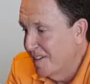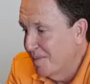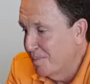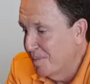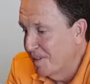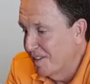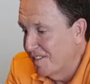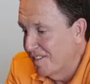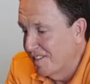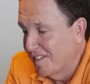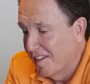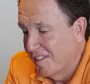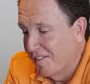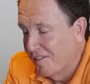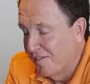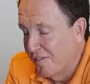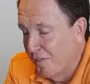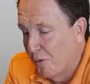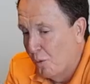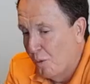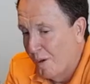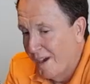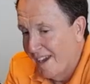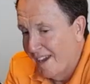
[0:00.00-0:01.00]
be
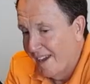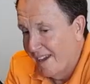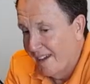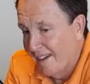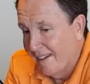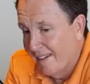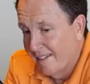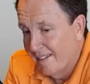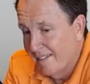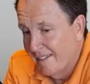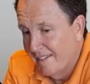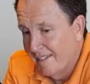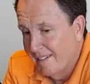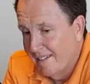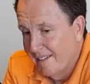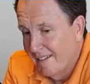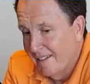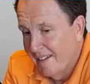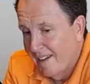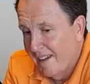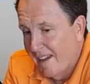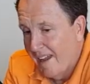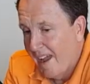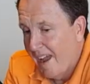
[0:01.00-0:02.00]
self-aware,
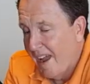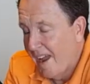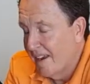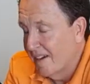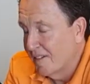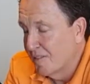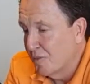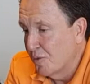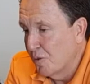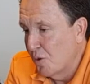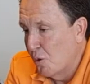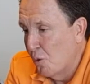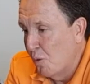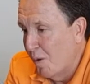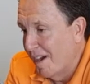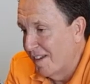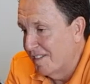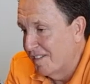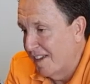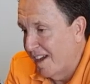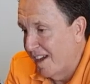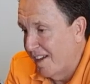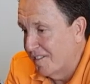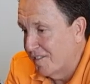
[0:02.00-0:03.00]
and always
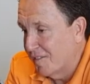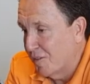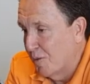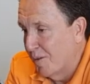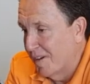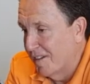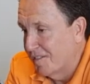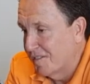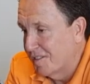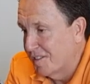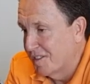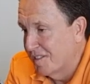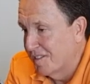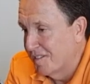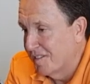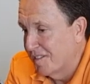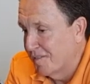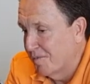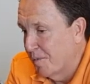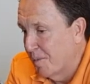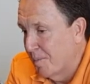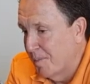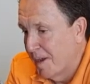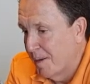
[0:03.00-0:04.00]
ask questions. And
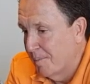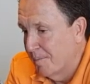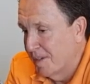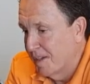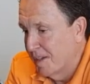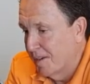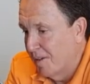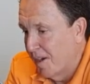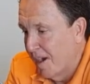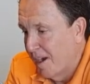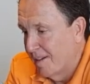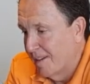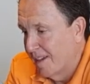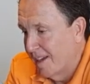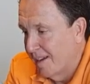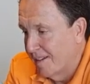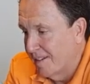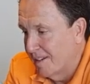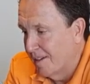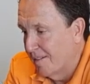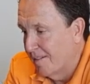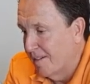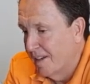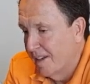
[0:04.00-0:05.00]
remember,
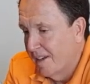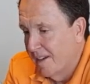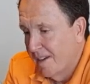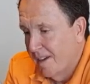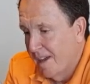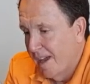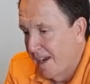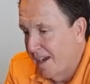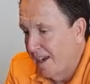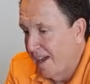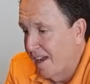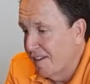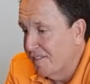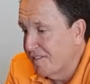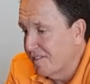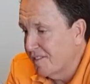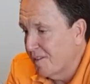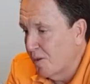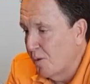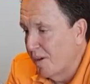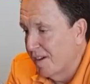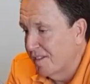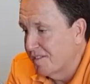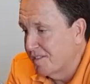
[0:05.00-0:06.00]
and ask
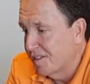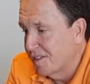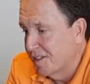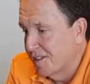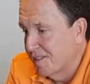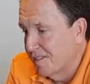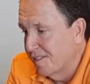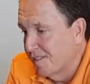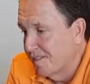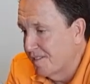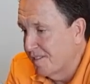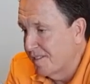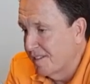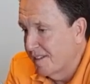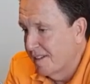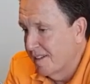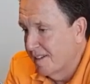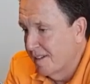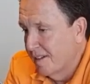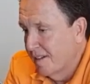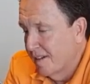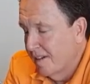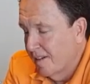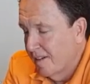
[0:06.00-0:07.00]
questions
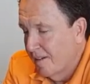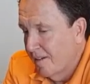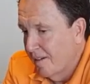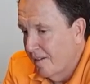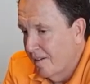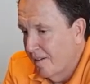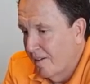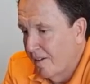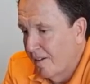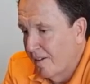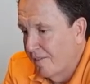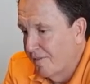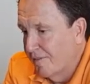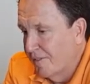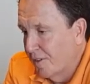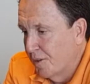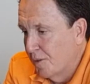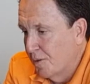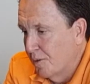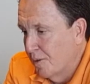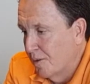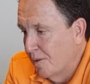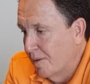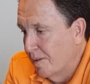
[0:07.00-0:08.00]
of
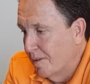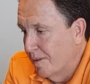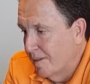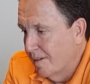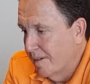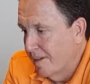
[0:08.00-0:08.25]
your